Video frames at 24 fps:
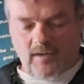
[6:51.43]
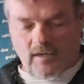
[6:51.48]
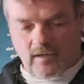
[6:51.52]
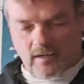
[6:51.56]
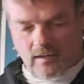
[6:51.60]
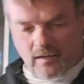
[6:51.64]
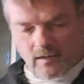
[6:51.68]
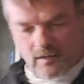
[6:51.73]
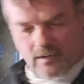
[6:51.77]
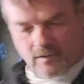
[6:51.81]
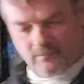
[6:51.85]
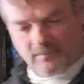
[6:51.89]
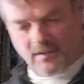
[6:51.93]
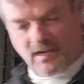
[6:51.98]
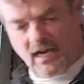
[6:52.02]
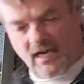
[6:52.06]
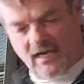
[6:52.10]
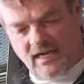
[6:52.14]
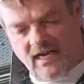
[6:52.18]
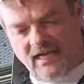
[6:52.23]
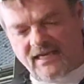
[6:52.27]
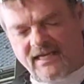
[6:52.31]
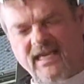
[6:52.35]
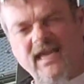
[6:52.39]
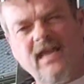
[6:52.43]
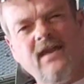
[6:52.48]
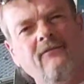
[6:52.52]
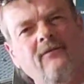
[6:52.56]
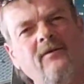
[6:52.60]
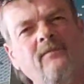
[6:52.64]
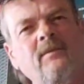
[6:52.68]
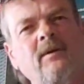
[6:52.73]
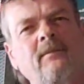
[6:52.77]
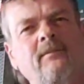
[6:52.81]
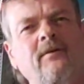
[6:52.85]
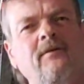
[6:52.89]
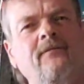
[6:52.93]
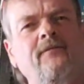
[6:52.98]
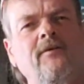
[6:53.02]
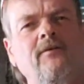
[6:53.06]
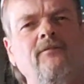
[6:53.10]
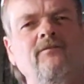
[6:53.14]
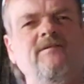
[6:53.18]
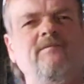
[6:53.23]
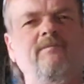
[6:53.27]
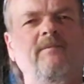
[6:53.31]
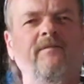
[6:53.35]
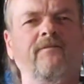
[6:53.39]
I can't remember if
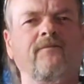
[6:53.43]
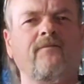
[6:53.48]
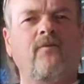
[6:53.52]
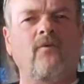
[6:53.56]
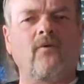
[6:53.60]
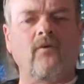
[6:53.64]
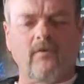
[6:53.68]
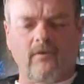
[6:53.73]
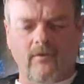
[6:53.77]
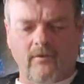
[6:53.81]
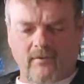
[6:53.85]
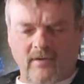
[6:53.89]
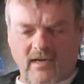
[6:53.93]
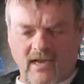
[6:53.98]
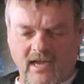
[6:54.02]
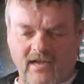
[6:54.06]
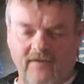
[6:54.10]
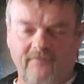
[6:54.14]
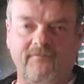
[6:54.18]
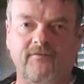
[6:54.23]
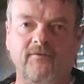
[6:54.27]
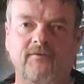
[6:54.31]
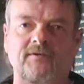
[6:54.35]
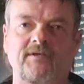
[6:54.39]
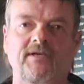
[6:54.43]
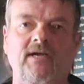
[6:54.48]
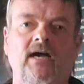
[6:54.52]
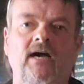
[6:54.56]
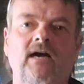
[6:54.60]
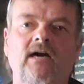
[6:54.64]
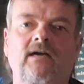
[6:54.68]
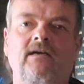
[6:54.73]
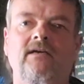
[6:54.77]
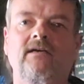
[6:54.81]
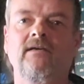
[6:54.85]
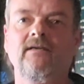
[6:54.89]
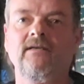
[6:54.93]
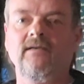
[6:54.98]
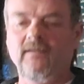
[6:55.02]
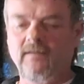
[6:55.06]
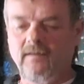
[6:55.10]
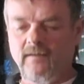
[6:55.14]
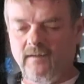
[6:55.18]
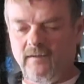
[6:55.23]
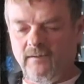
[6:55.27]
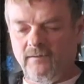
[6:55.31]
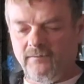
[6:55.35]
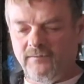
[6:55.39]
it was before or after Doc
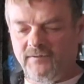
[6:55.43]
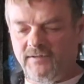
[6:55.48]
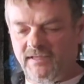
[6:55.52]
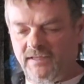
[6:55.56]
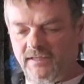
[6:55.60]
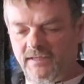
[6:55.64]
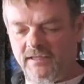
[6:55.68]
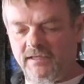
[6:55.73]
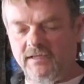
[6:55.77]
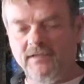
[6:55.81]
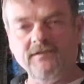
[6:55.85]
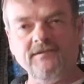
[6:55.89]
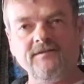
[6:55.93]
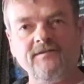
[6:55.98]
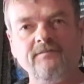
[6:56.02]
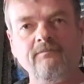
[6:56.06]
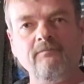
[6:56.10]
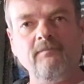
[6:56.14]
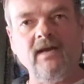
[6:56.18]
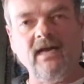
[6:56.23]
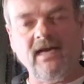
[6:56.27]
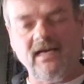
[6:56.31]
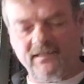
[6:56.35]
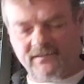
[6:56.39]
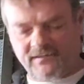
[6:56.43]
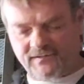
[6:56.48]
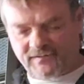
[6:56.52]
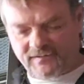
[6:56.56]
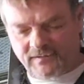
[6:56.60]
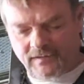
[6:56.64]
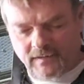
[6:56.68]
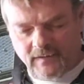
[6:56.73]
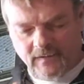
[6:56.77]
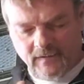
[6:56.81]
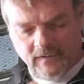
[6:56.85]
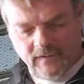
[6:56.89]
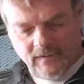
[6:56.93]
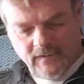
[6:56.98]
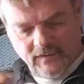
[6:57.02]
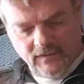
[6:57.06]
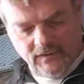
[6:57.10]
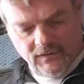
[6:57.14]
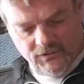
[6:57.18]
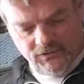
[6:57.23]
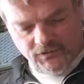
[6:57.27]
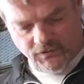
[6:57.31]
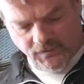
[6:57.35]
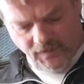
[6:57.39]
did his mats.
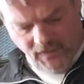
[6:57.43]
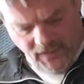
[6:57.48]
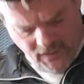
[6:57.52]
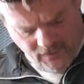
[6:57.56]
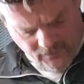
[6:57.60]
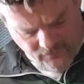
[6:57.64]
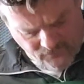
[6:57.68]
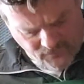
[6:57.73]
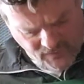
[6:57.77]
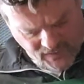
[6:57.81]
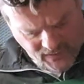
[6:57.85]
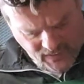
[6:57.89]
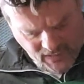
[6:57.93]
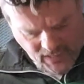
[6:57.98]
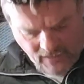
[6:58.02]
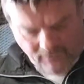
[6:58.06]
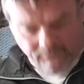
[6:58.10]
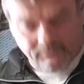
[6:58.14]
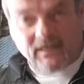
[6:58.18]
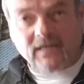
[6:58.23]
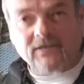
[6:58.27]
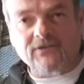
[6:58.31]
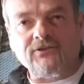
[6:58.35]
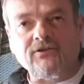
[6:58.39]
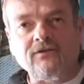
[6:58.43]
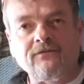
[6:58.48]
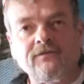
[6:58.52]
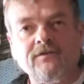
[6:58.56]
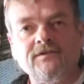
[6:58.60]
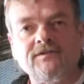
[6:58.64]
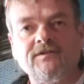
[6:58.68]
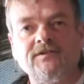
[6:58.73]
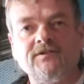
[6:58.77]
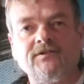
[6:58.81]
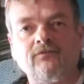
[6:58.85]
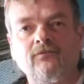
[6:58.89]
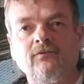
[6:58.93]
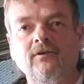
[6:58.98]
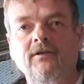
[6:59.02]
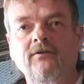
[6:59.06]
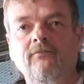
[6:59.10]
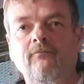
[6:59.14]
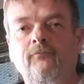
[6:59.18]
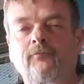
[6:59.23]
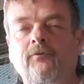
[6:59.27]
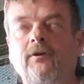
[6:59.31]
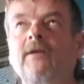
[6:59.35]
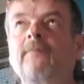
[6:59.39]
So I'm not sure if this is
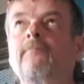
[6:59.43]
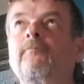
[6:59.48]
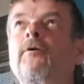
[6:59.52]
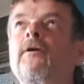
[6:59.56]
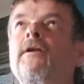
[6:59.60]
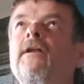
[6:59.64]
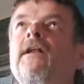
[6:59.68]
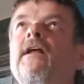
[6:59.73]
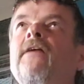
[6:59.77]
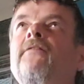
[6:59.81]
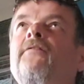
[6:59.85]
3D printed.